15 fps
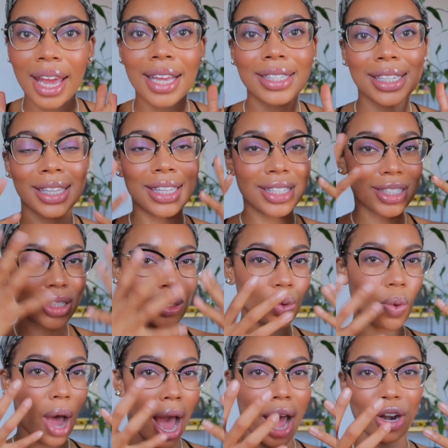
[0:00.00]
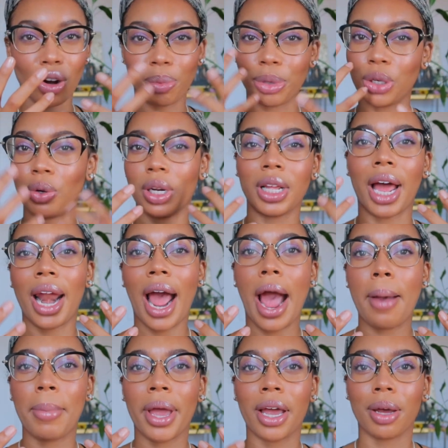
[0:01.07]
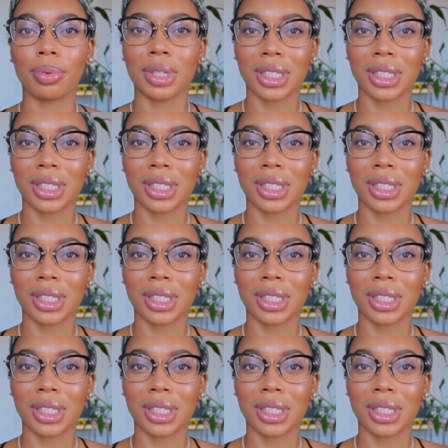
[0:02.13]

And see, this is why I don't be doing a lot of eye makeup.